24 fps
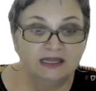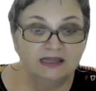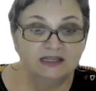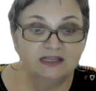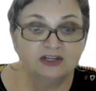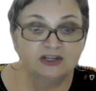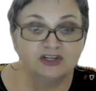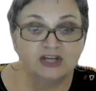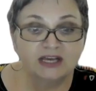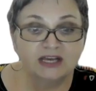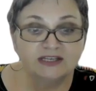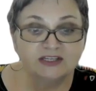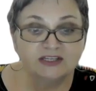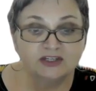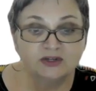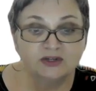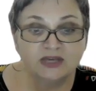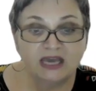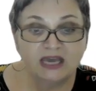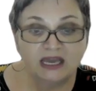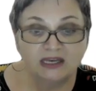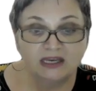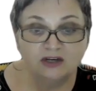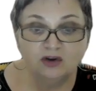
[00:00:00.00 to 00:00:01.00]
the chance to
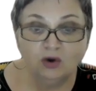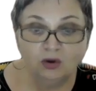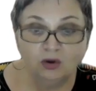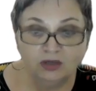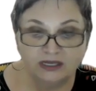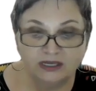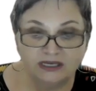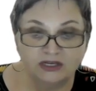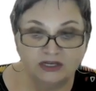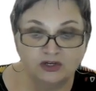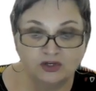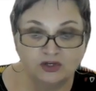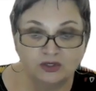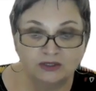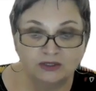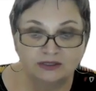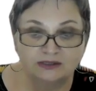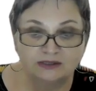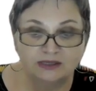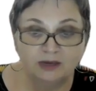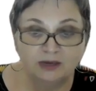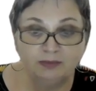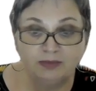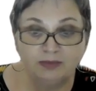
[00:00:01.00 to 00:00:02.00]
gain knowledge
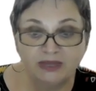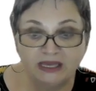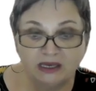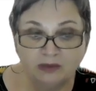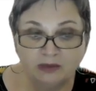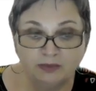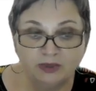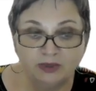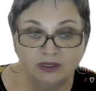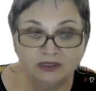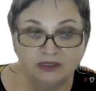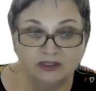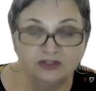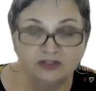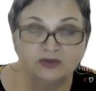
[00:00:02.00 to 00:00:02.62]
applicable